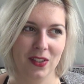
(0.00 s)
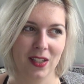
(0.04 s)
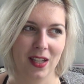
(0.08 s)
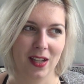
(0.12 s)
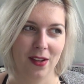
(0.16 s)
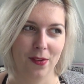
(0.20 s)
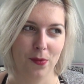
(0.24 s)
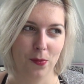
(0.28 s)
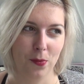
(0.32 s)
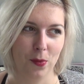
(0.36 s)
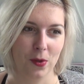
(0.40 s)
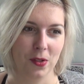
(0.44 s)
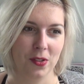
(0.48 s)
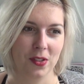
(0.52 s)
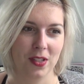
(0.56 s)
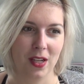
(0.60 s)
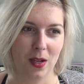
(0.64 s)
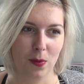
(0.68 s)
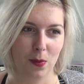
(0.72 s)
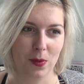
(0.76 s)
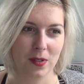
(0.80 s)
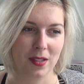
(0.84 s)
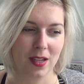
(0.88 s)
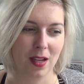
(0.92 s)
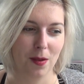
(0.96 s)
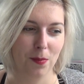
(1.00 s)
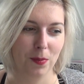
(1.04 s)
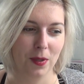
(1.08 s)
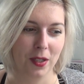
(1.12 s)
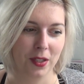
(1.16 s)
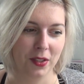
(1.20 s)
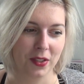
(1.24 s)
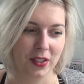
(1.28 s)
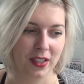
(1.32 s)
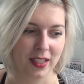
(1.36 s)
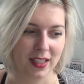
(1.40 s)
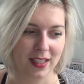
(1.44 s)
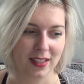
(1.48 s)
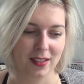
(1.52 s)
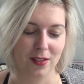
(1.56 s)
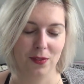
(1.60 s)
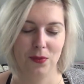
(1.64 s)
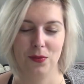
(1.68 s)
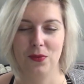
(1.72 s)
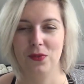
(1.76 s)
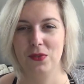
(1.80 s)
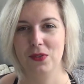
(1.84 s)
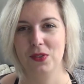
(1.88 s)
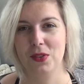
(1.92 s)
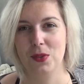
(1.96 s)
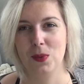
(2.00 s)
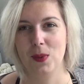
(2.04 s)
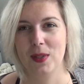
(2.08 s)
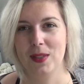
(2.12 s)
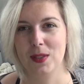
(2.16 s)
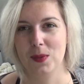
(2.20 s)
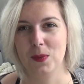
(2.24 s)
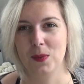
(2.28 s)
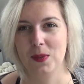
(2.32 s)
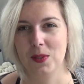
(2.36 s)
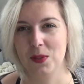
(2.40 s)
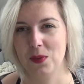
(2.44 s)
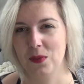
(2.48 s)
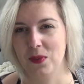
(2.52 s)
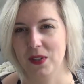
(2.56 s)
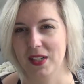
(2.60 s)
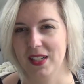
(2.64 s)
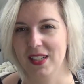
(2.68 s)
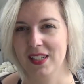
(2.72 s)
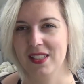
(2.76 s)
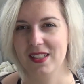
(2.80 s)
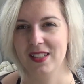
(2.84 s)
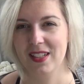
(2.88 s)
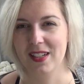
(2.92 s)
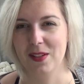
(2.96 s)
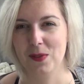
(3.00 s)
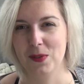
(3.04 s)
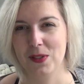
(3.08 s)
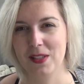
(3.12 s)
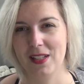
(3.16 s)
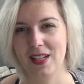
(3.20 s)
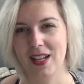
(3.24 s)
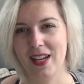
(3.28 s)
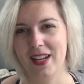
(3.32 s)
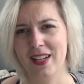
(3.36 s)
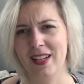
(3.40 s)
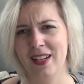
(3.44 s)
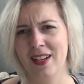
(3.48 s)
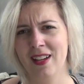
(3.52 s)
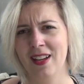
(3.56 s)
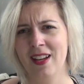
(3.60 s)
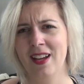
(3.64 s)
and once I was uploading it, the sweater was finished, and I was like,